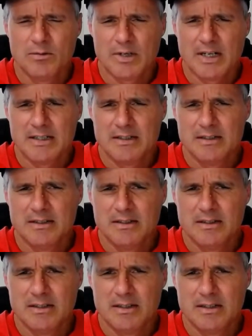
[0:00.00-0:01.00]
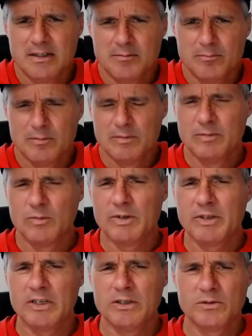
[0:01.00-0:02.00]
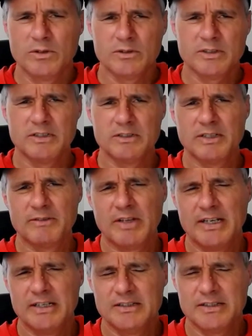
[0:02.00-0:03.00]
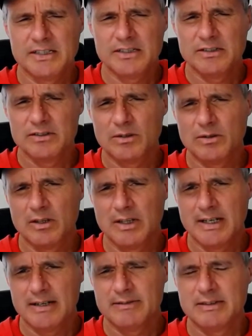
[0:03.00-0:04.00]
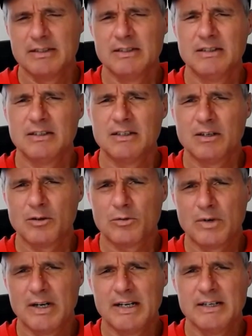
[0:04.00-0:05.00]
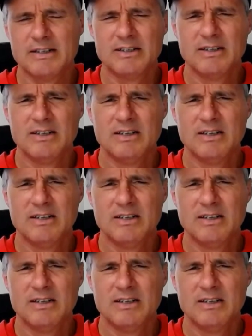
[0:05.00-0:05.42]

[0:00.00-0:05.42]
one thing you'll notice here is you have the aid stations on the left and on the right.